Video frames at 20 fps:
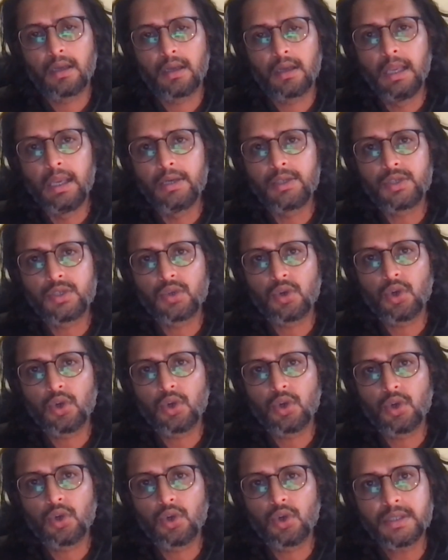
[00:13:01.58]
leads to
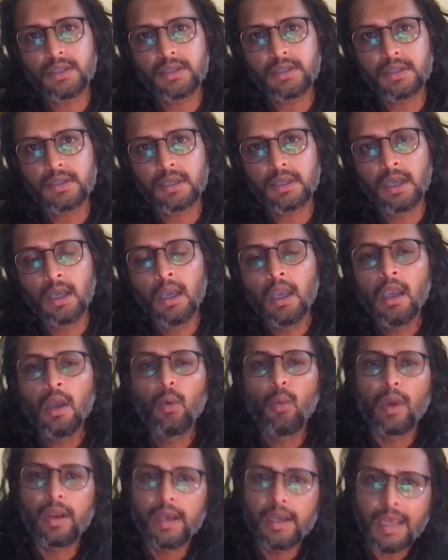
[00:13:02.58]
consciousness.
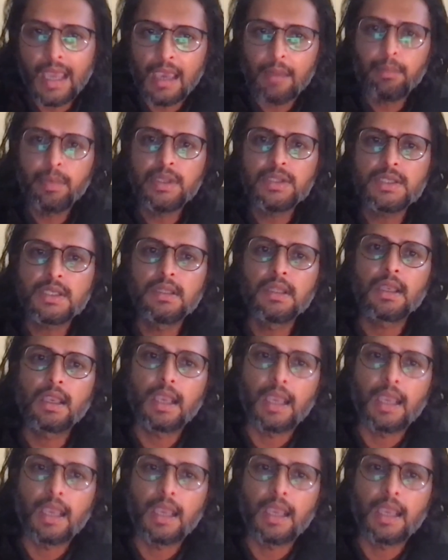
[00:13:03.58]
When it happens in the